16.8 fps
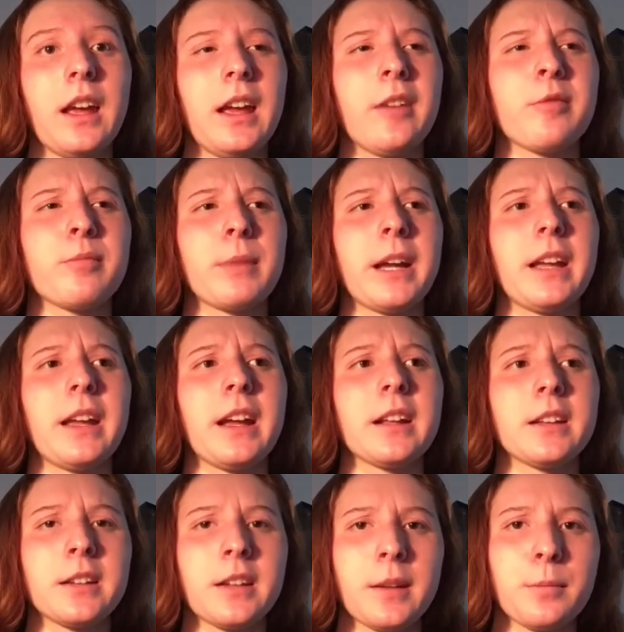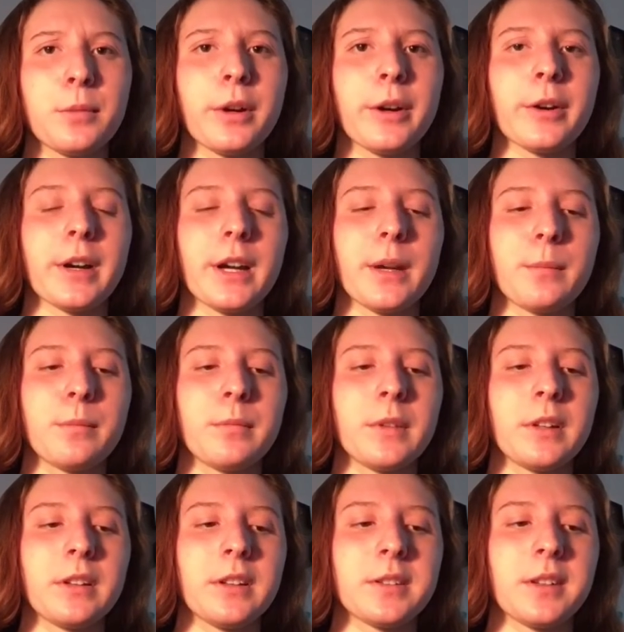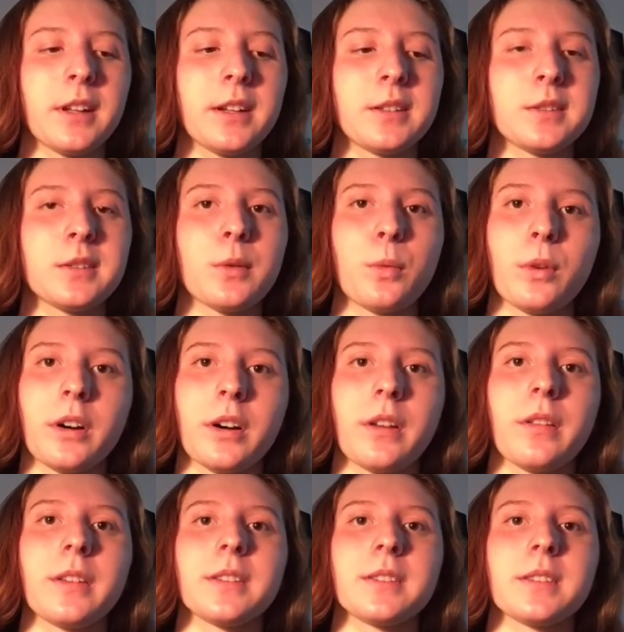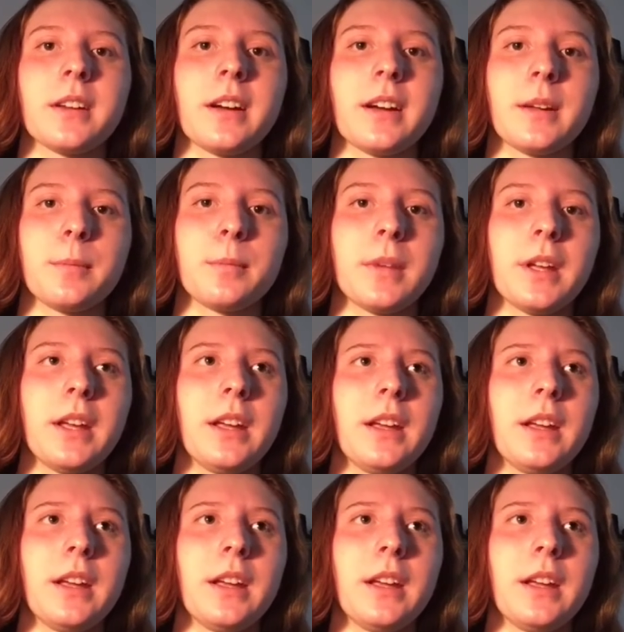if my editing program decides to work this time.